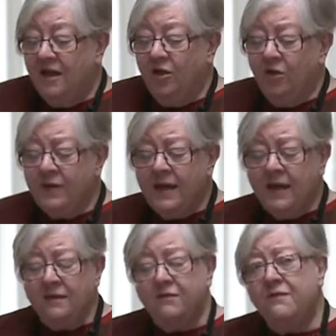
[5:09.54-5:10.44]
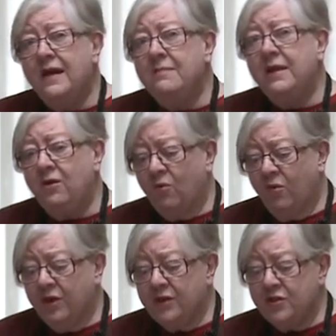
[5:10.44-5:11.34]
Looking at the family
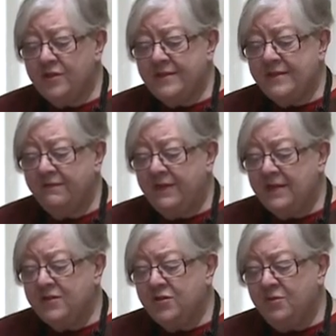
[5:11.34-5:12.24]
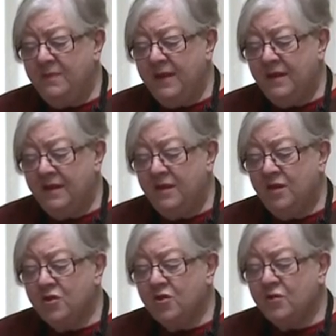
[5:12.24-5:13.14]
origins of these two men
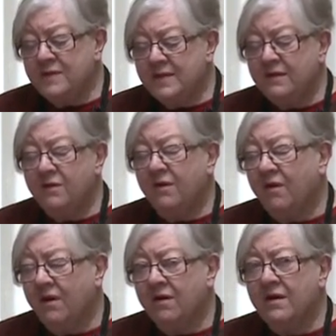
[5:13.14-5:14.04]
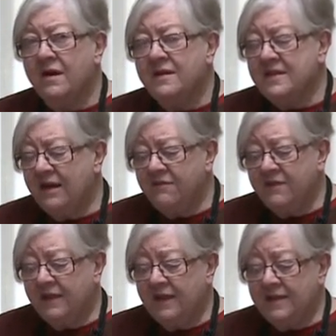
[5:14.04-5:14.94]
shows that there are
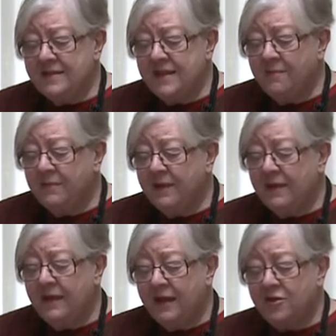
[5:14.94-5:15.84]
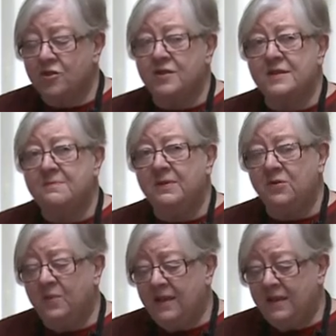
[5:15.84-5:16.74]
definitely some connections
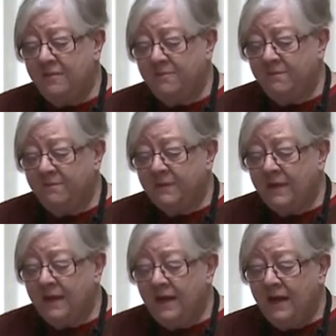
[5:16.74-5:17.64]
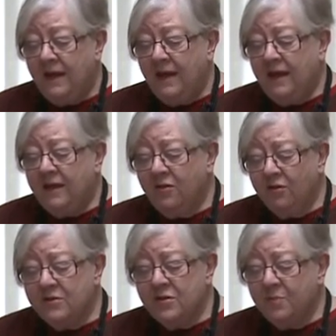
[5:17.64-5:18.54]
between them, and it
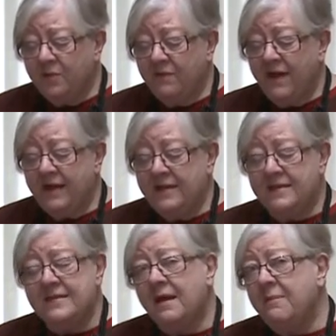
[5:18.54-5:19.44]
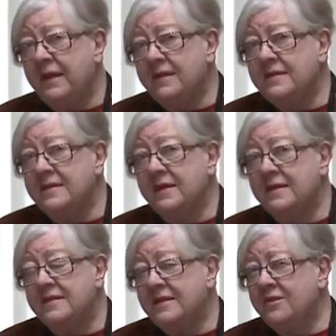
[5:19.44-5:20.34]
also provides some
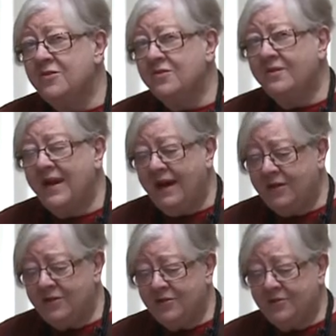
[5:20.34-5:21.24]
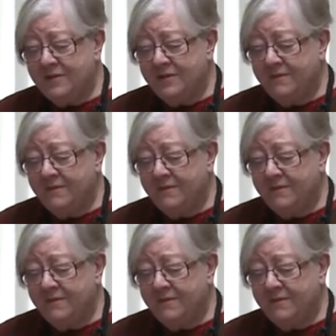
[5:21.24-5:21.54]
insights into their attitude.